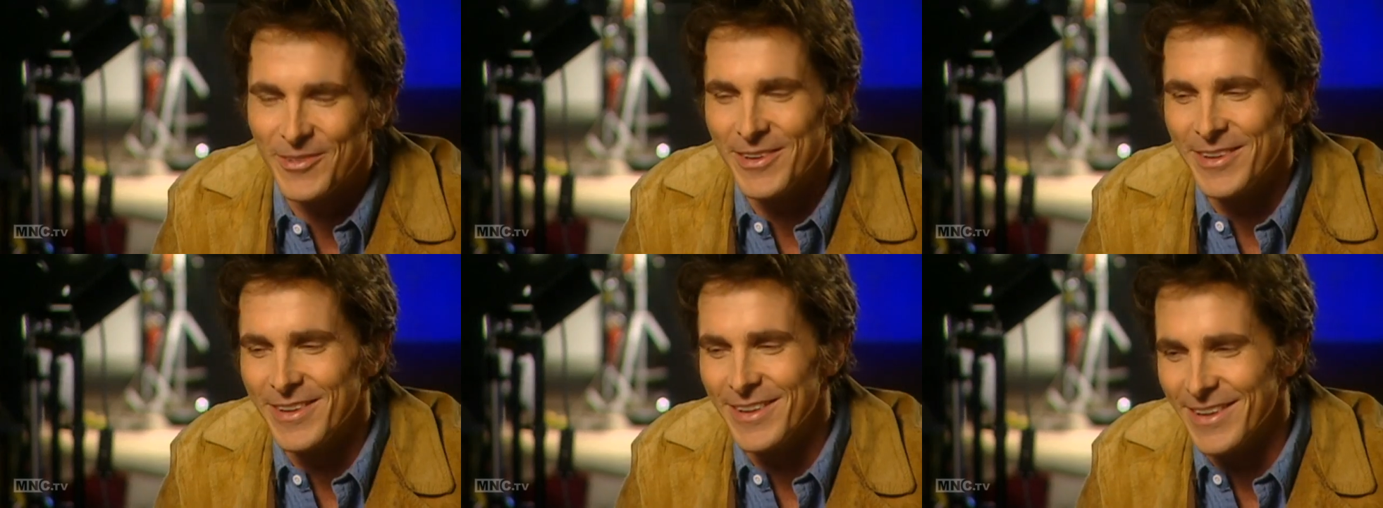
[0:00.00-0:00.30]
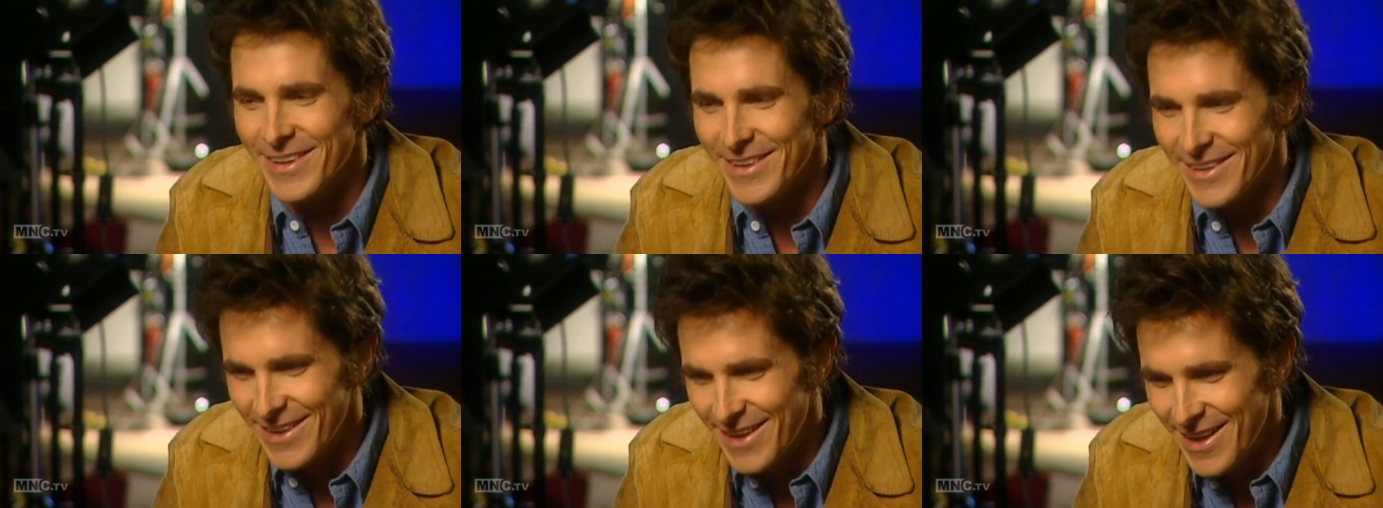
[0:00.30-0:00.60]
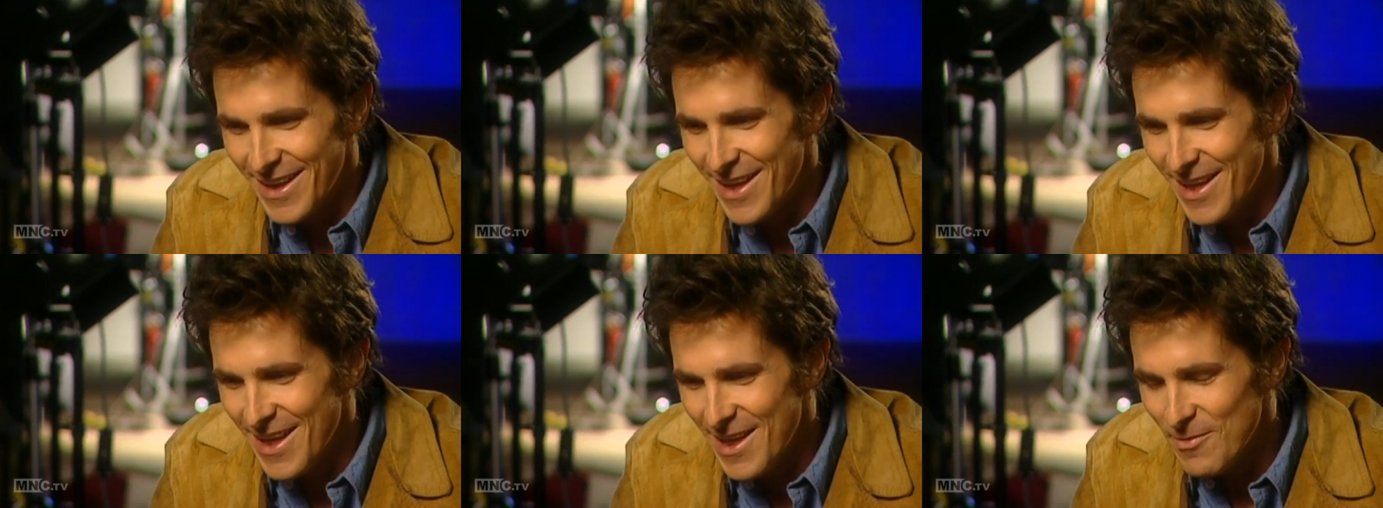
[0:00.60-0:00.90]
with the,
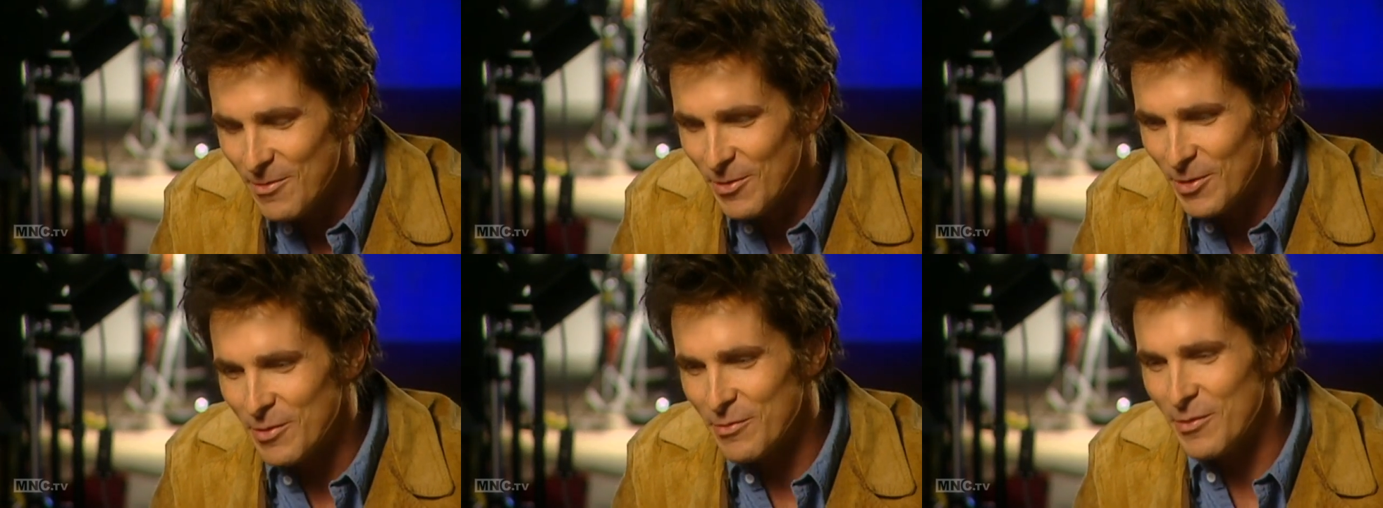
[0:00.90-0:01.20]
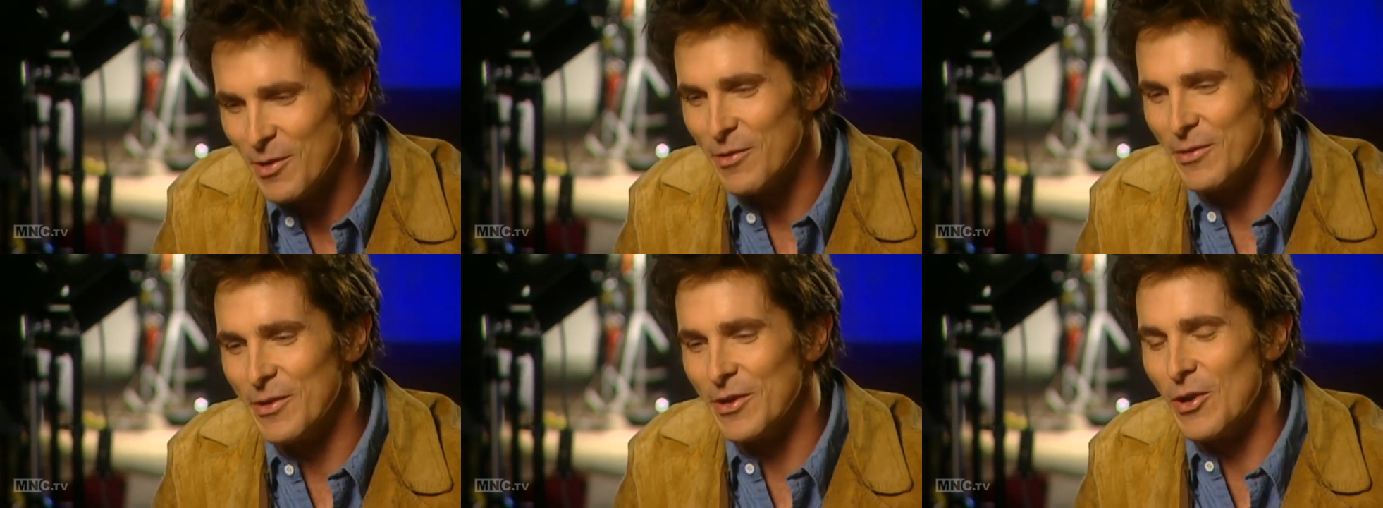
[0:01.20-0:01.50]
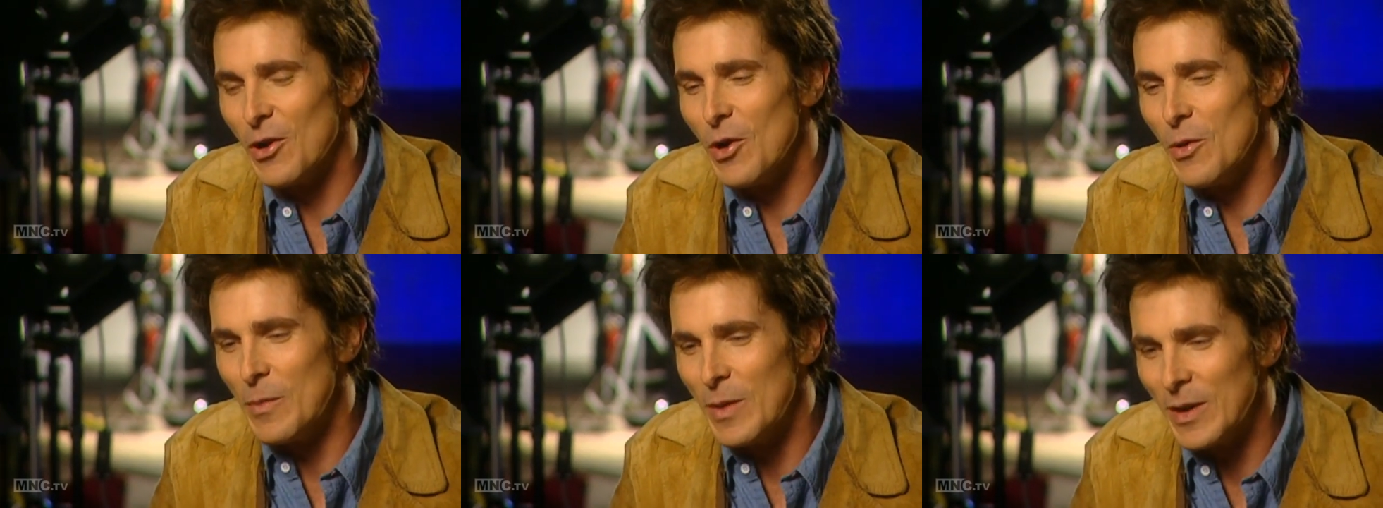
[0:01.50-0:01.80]
with the Velvet
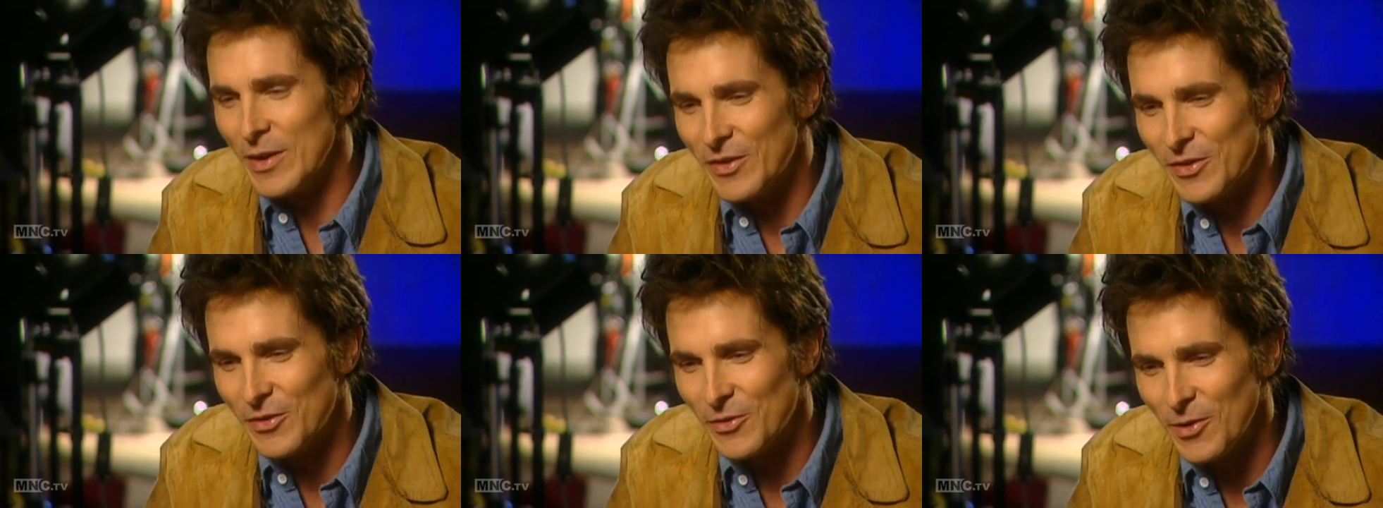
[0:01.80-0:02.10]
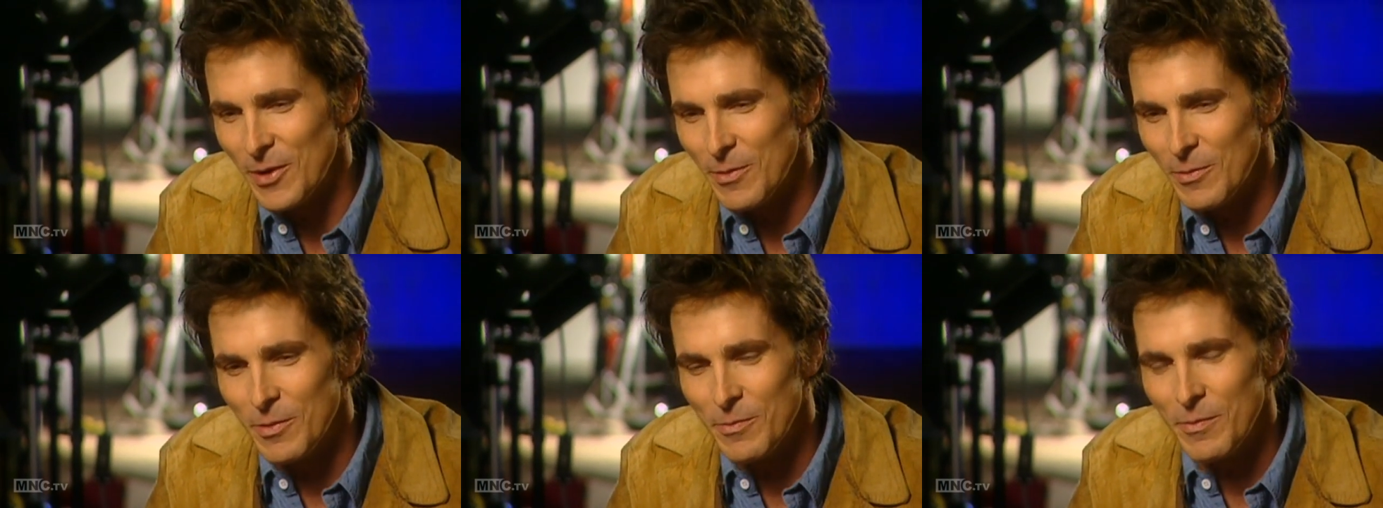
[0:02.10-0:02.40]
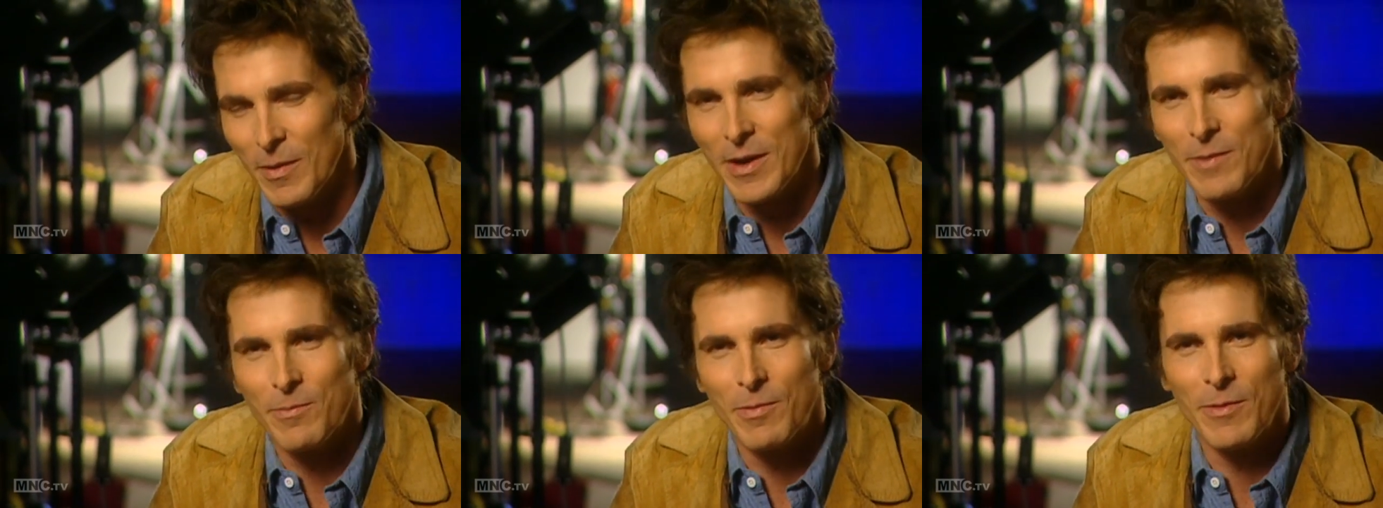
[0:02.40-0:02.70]
Goldmine script, with
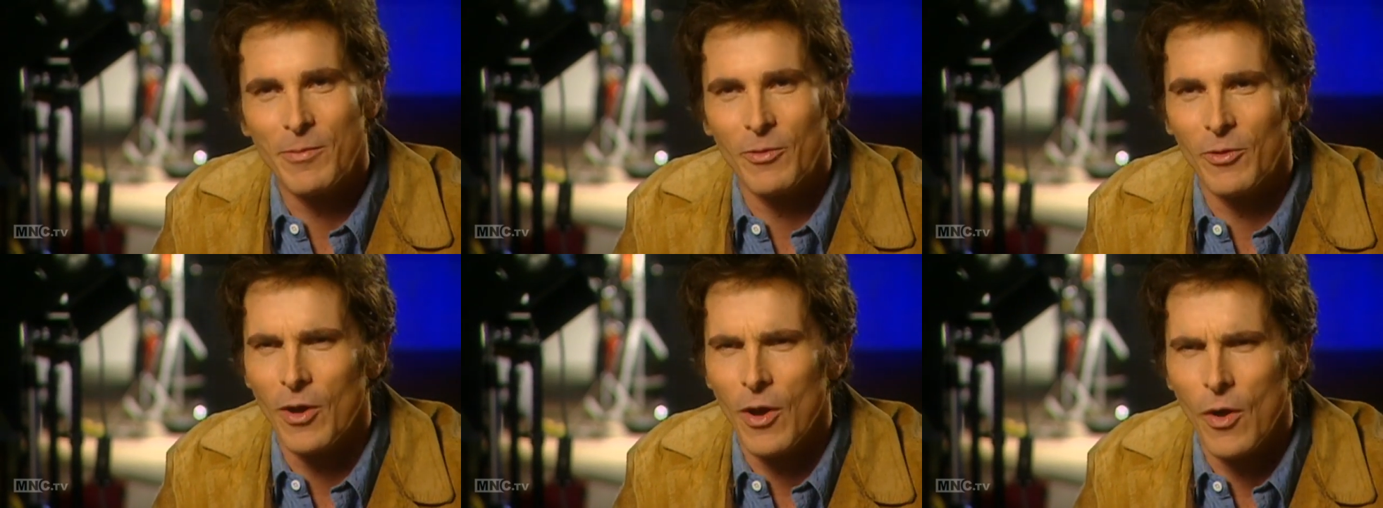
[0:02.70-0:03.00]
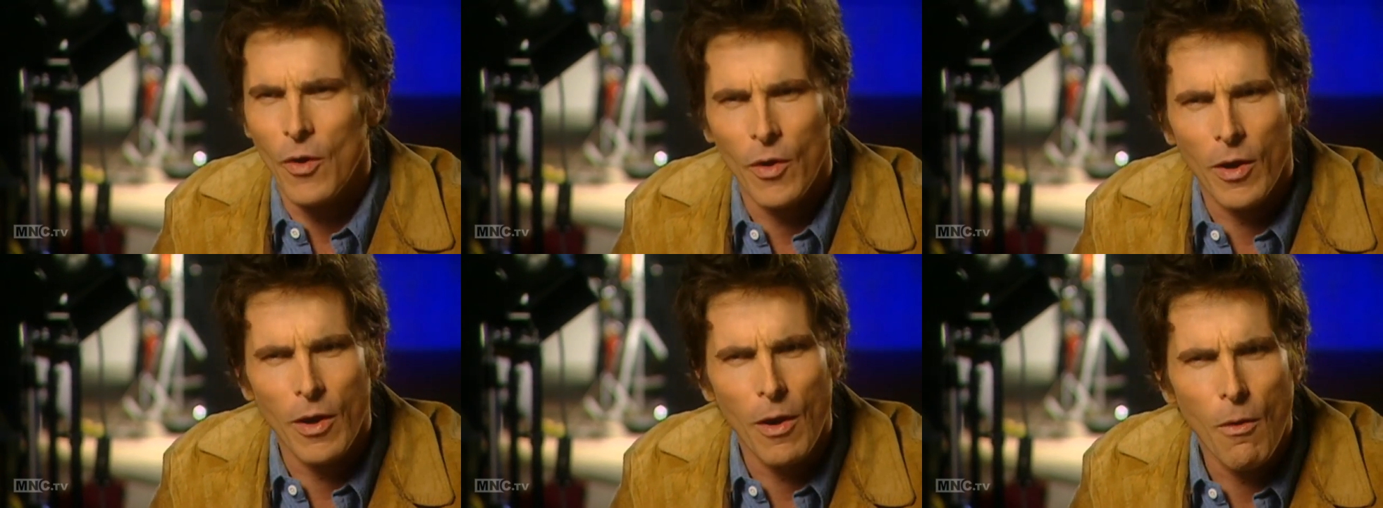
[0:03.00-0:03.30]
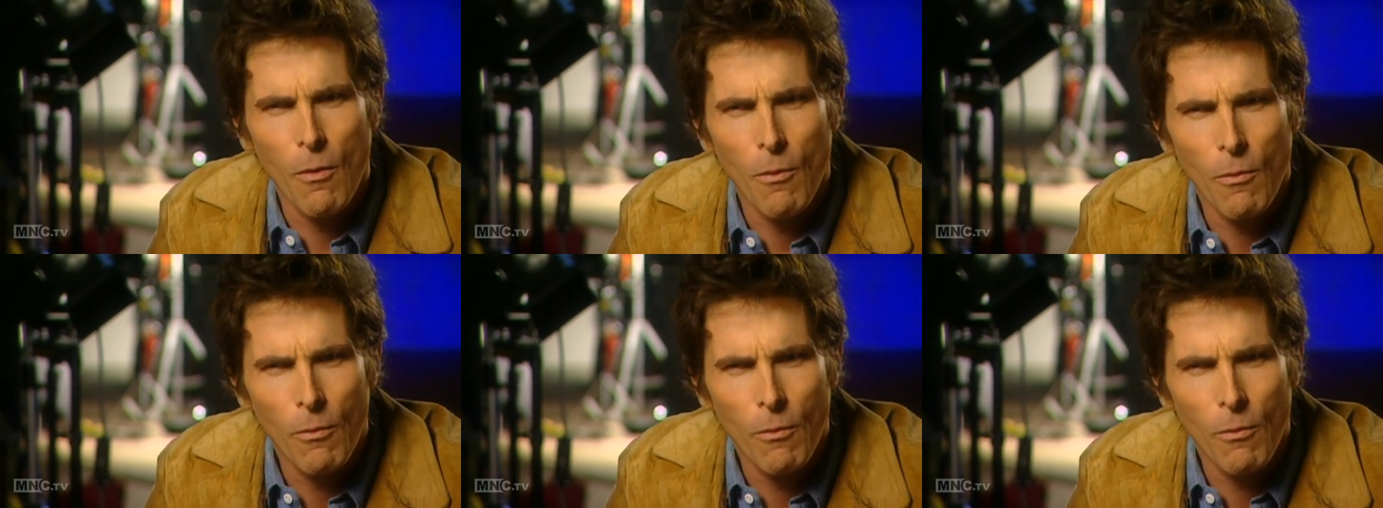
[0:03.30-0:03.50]
many people going,